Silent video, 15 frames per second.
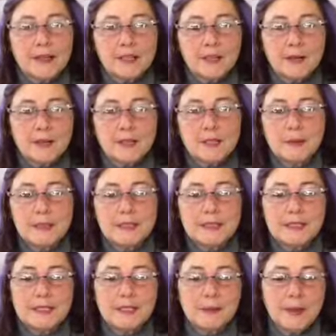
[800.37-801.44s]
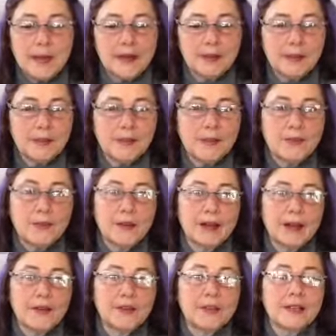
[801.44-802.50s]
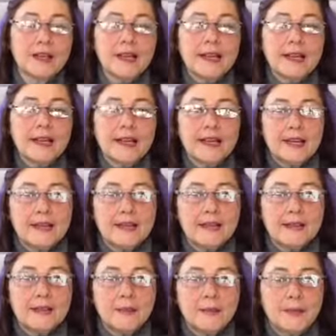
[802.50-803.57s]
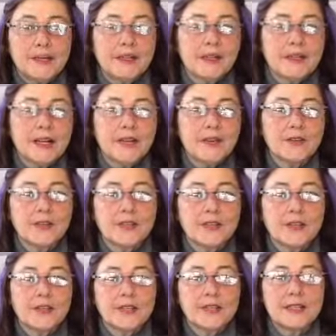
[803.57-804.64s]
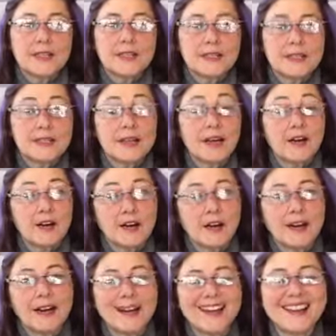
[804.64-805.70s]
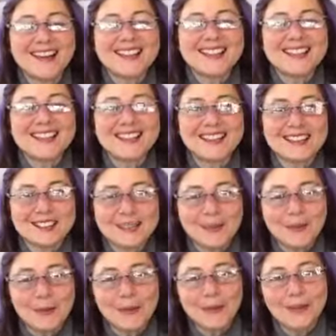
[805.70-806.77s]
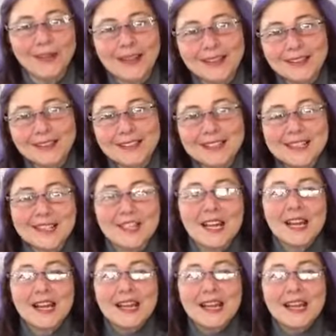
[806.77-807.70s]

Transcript: She weighs about 60 pounds, 50 pounds, and being a Schnauzer, she's a terrier, and she likes to pull on the leash.